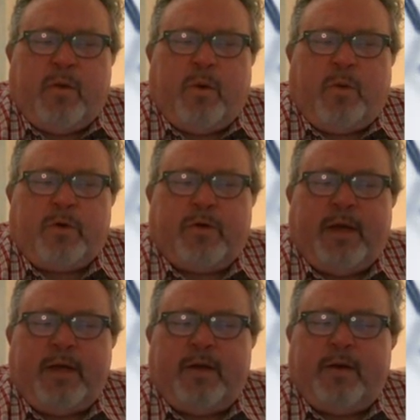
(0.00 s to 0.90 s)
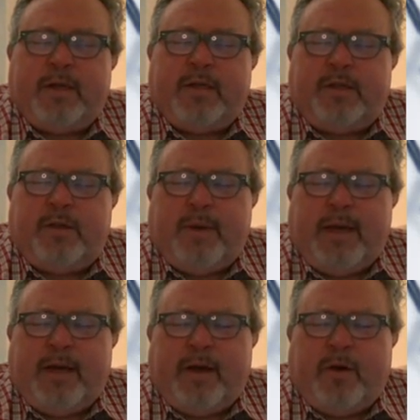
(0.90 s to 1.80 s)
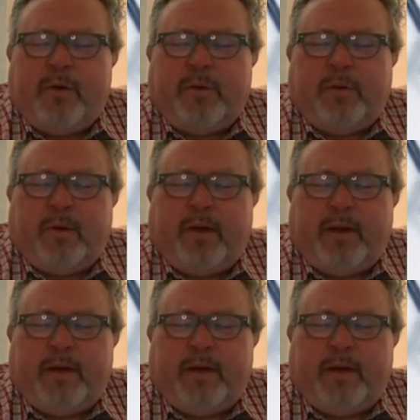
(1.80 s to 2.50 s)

what we're trying to do, as you may know,